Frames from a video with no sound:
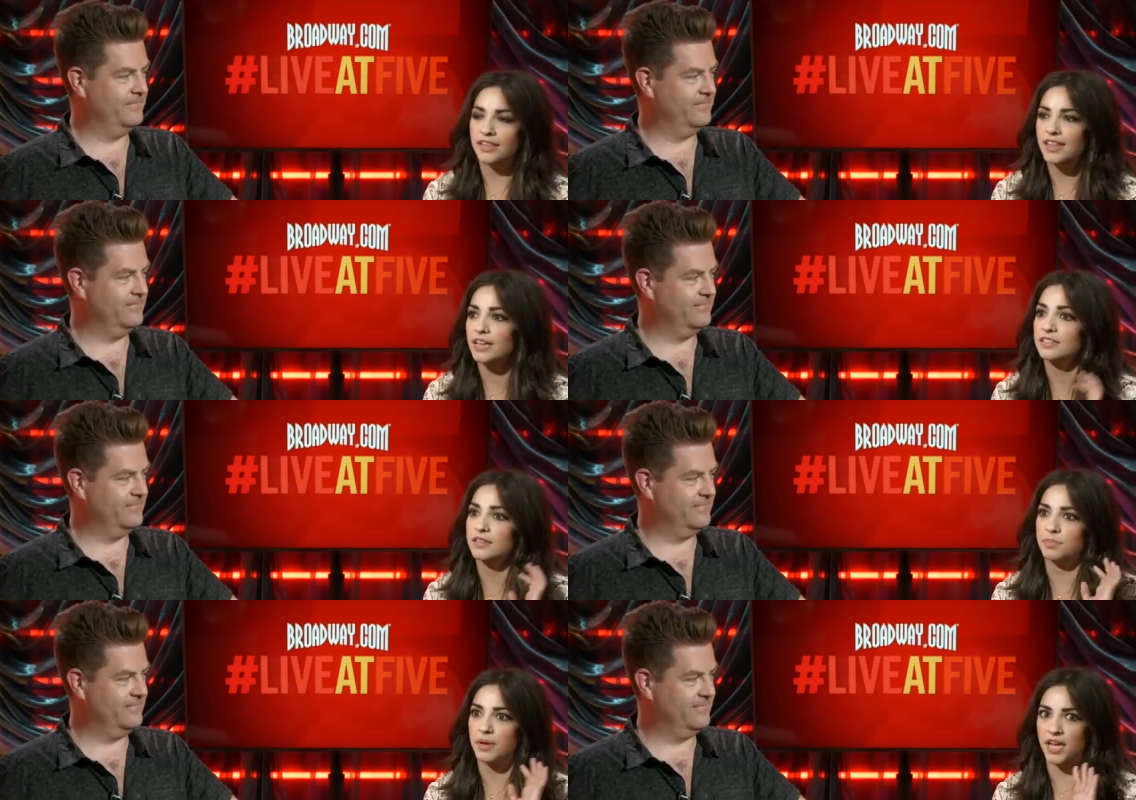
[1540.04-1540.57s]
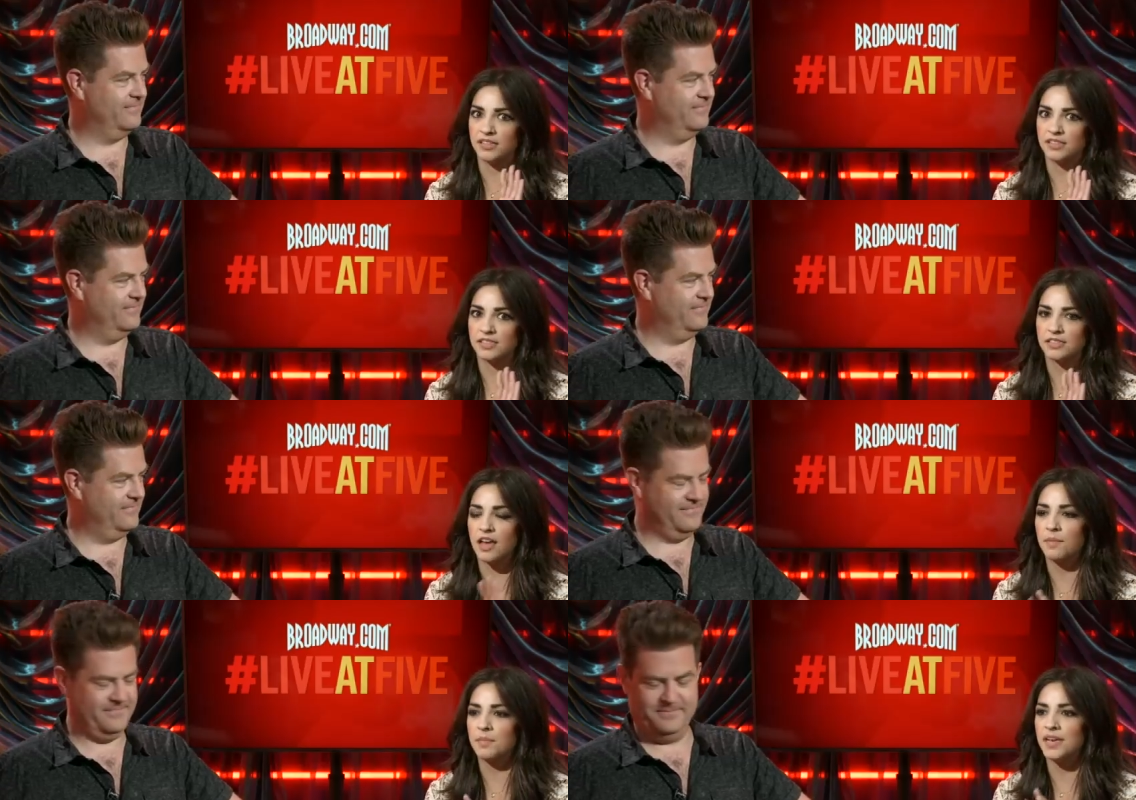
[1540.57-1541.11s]
Speaker 1: that
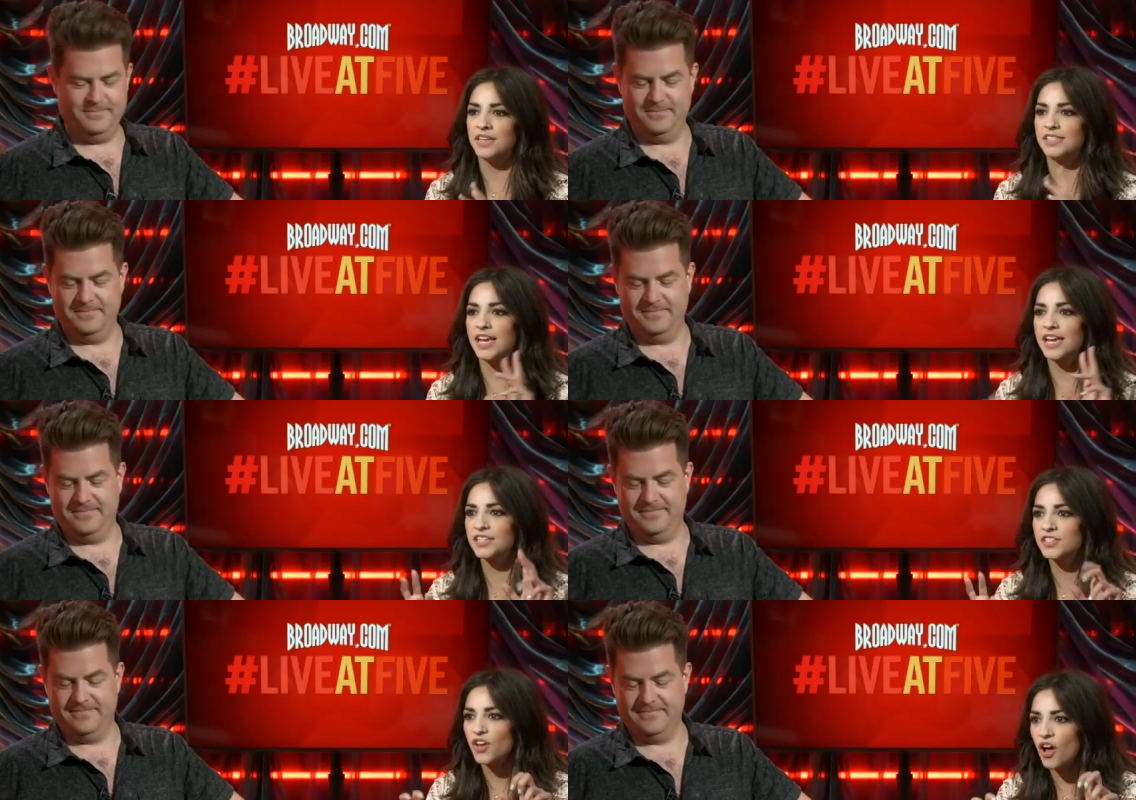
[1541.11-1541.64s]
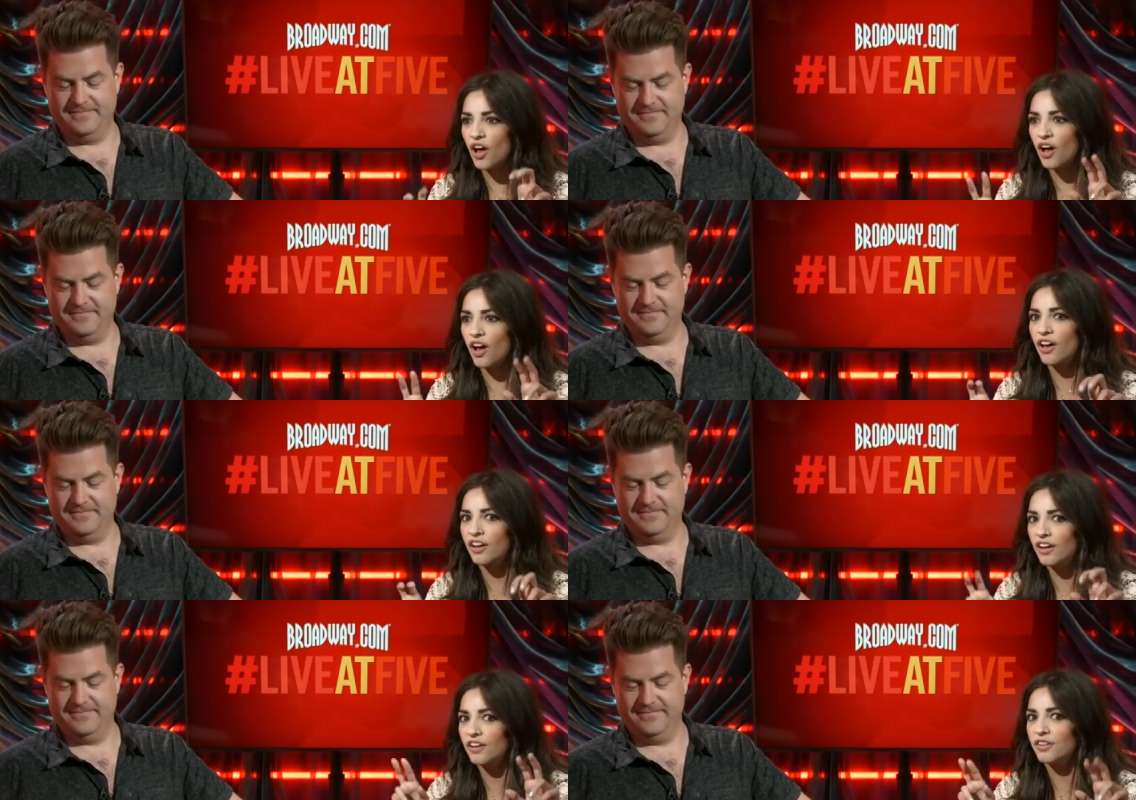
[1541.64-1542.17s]
depends. I mean, days
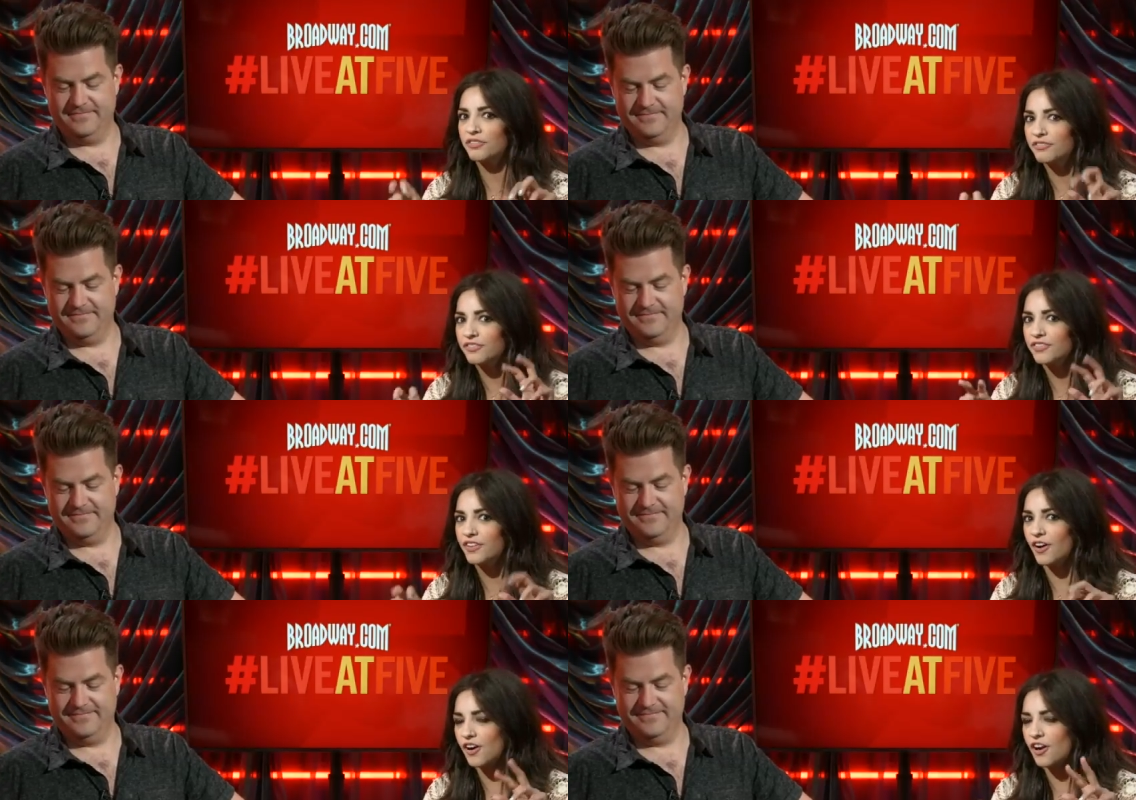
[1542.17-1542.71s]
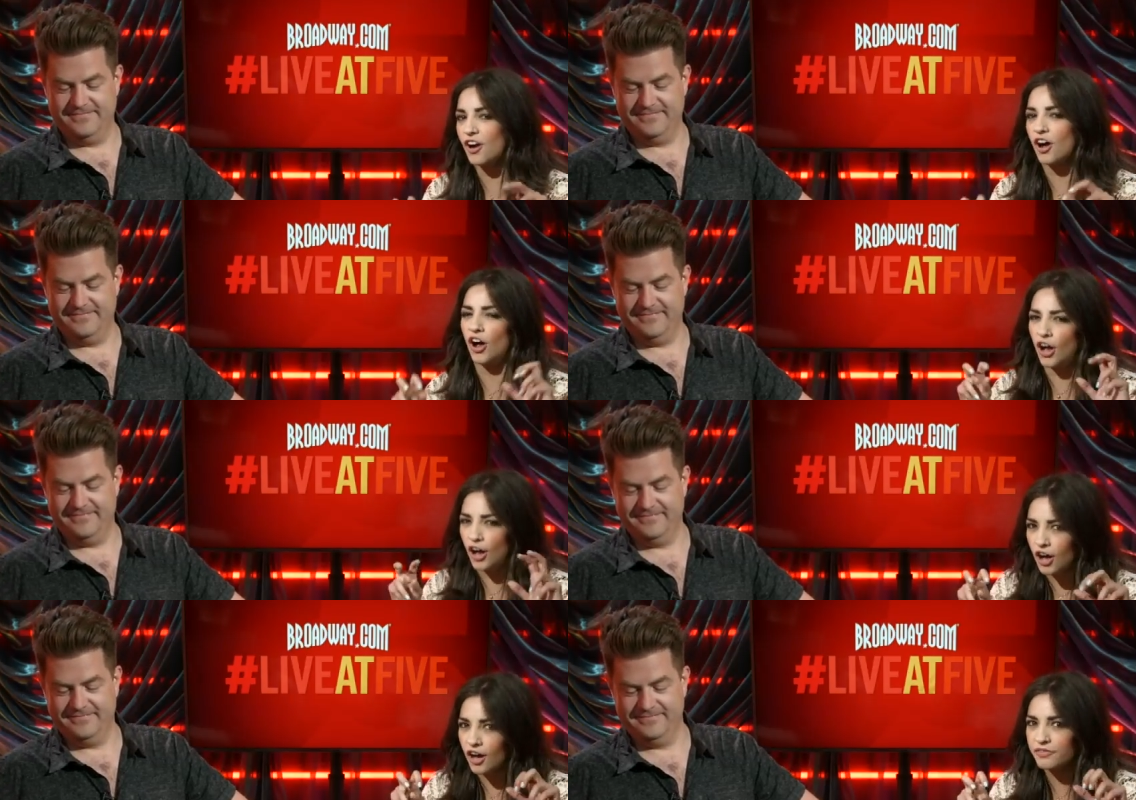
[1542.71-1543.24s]
off are
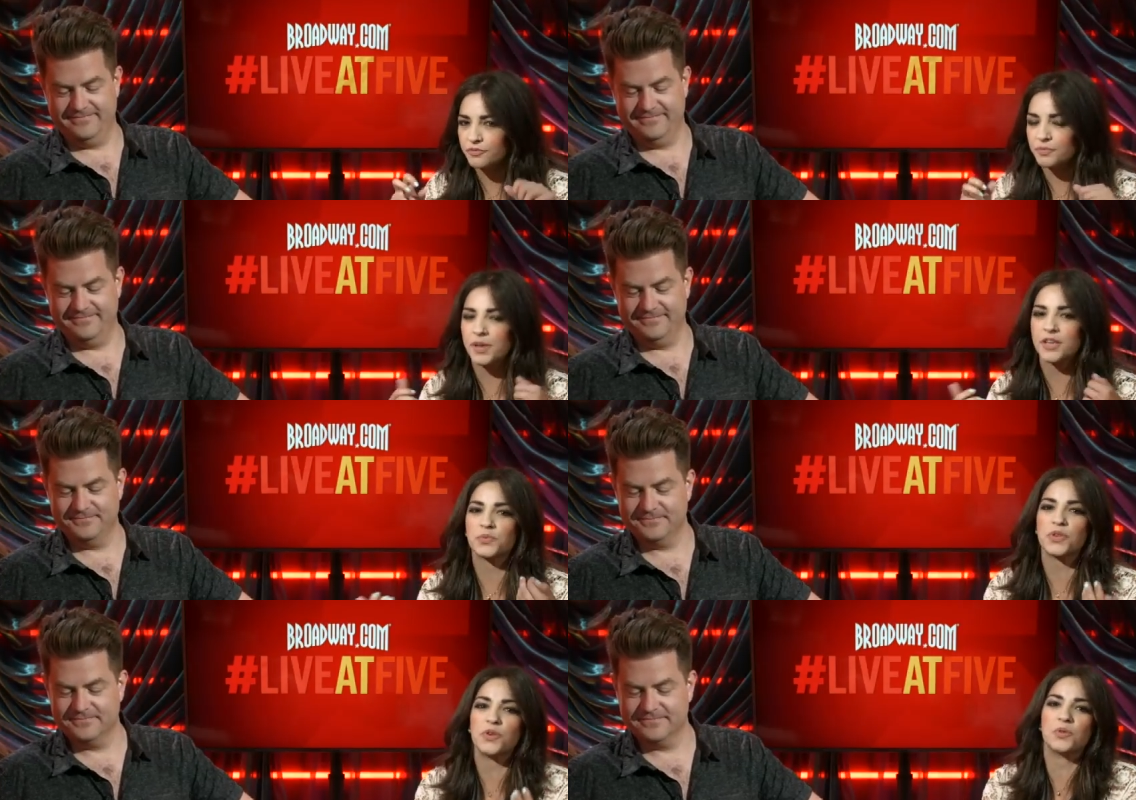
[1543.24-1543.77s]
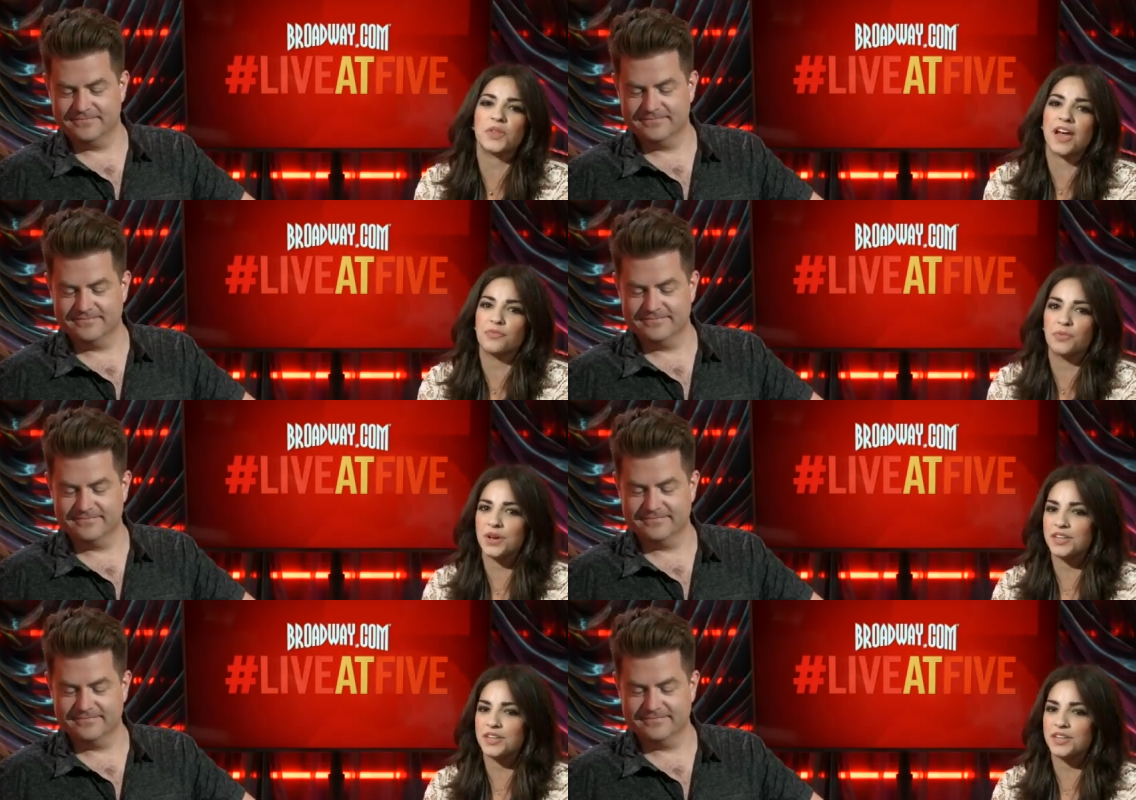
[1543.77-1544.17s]
off because when you only have one